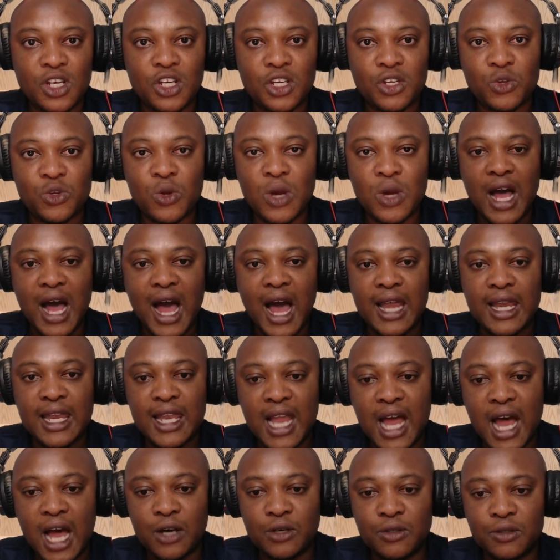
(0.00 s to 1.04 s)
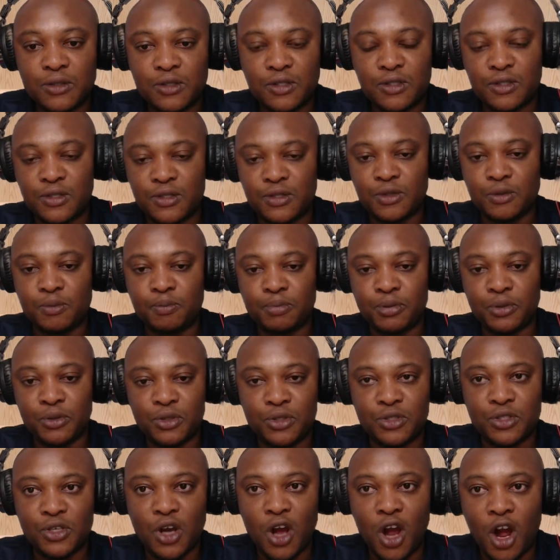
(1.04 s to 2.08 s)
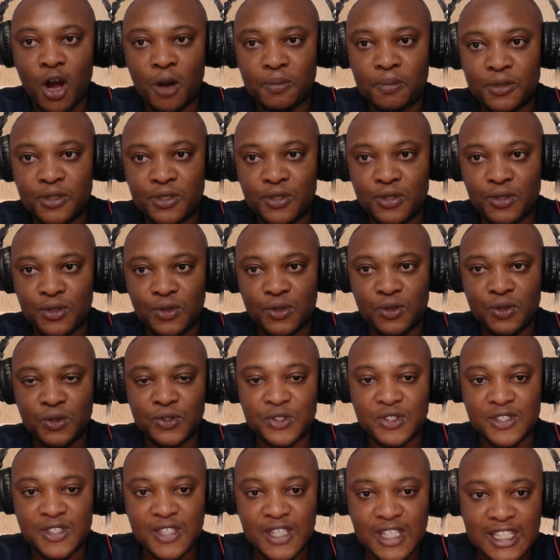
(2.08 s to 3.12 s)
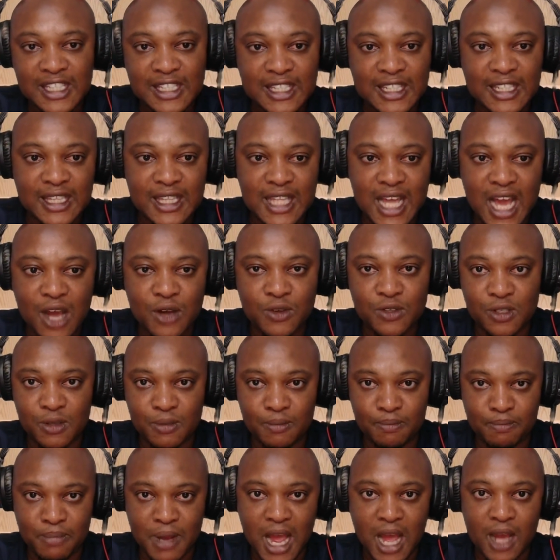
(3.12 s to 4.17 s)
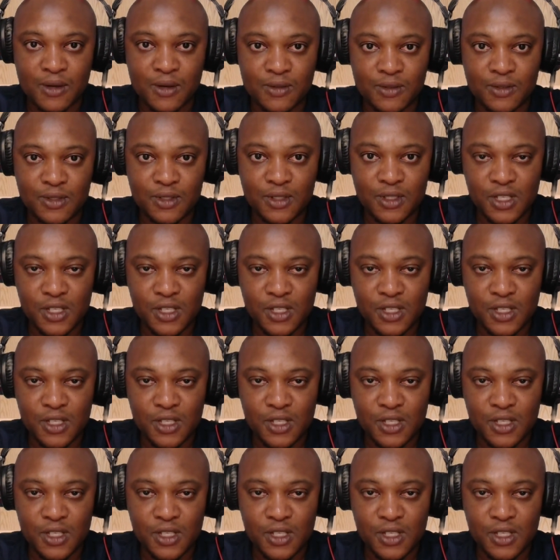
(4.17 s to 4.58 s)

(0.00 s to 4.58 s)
you are allowed to put up to £60,000.